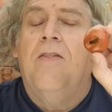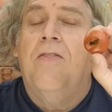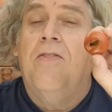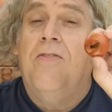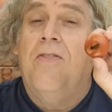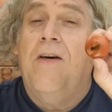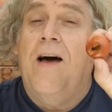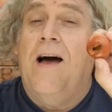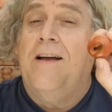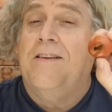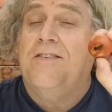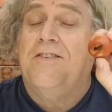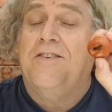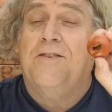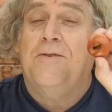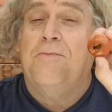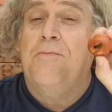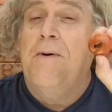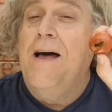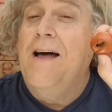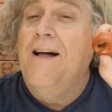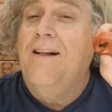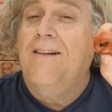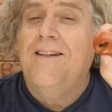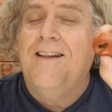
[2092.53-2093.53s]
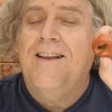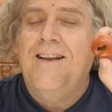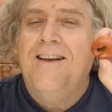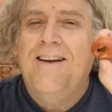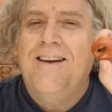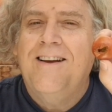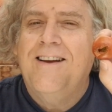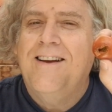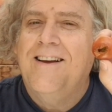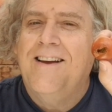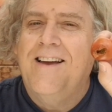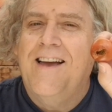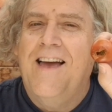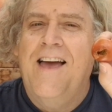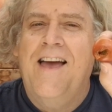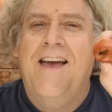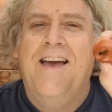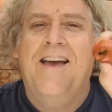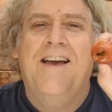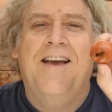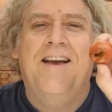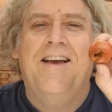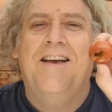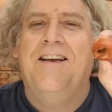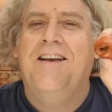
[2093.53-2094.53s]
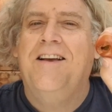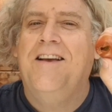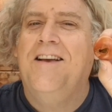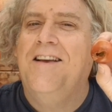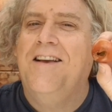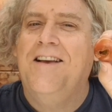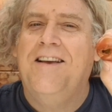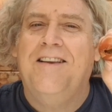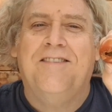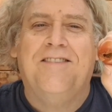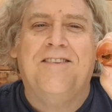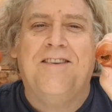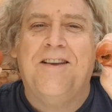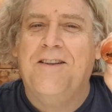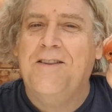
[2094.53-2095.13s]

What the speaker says: that smell is